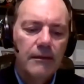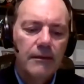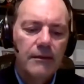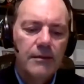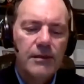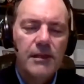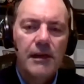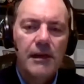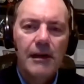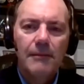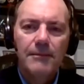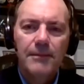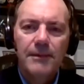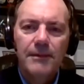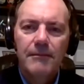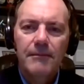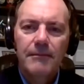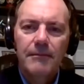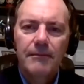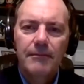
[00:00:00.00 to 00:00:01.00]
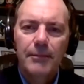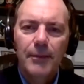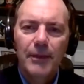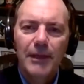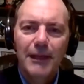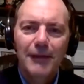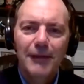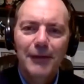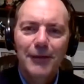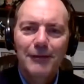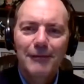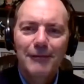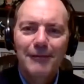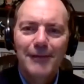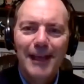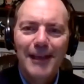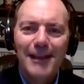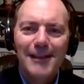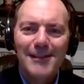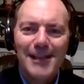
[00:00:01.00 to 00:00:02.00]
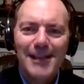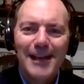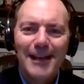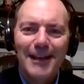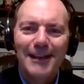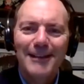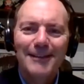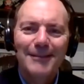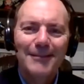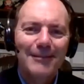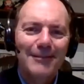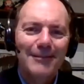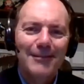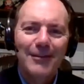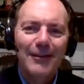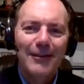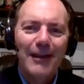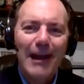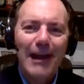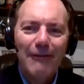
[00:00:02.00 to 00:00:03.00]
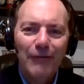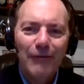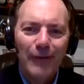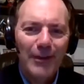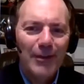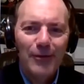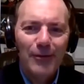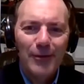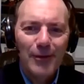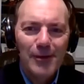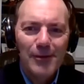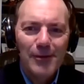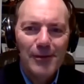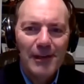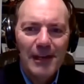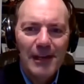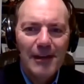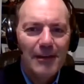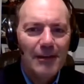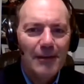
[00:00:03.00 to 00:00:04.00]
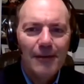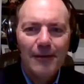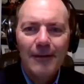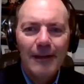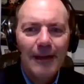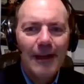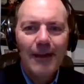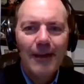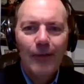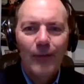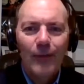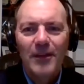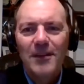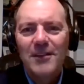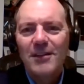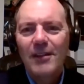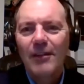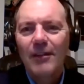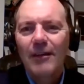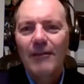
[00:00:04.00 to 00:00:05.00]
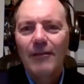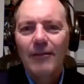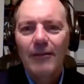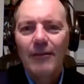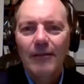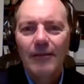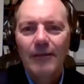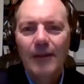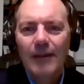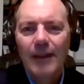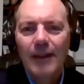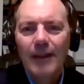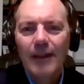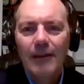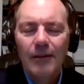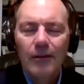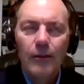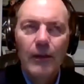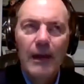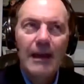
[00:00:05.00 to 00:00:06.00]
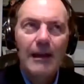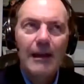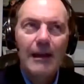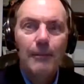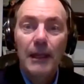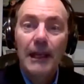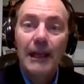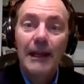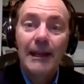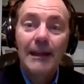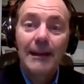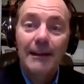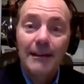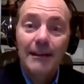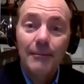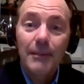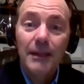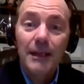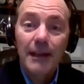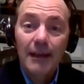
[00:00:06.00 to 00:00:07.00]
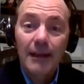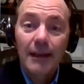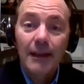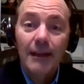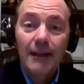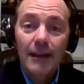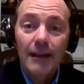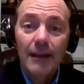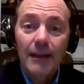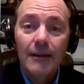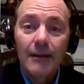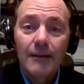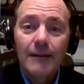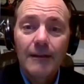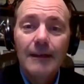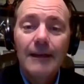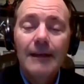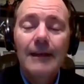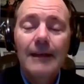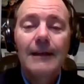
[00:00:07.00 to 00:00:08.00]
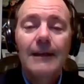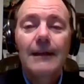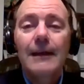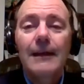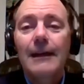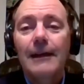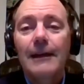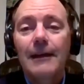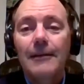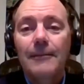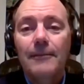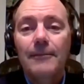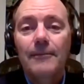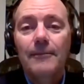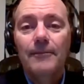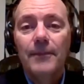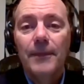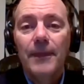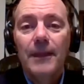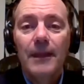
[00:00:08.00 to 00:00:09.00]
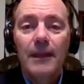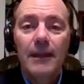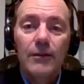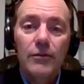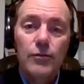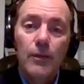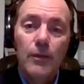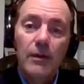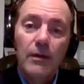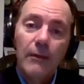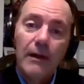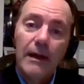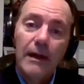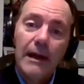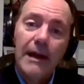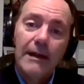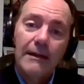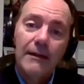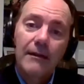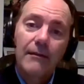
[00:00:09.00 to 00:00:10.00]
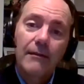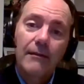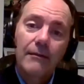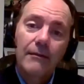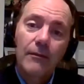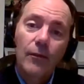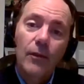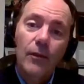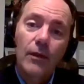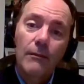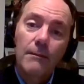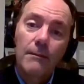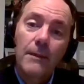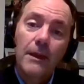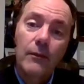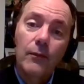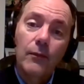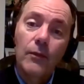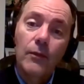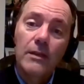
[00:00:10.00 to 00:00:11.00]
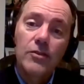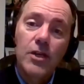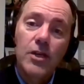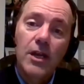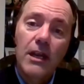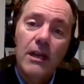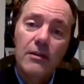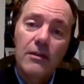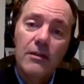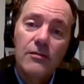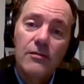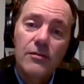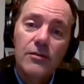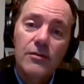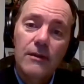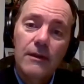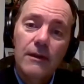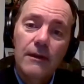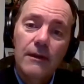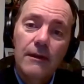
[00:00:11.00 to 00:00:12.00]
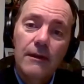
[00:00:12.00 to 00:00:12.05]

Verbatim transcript: stop, breathe, take a second. You're halfway through your year. What's you had a plan at the beginning of the year. Um, here's where we're at what might we change